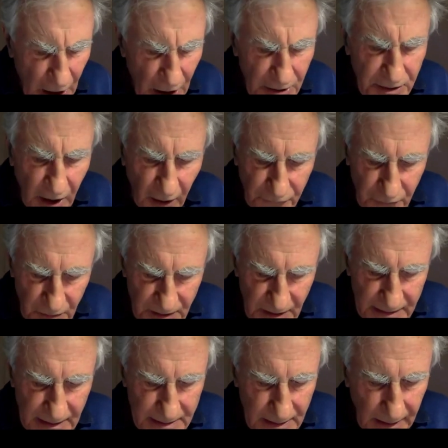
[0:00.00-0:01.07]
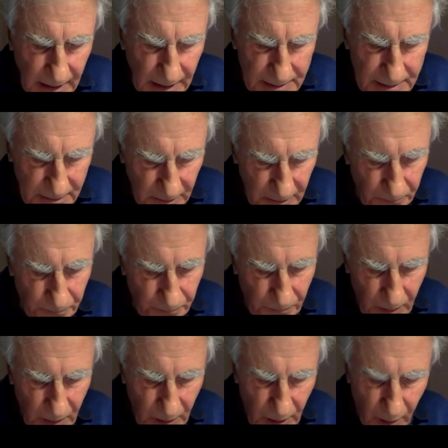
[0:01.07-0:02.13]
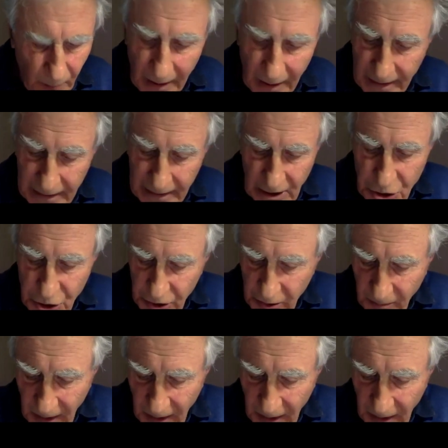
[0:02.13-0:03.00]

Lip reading: learned afterwards that it's the custom among English and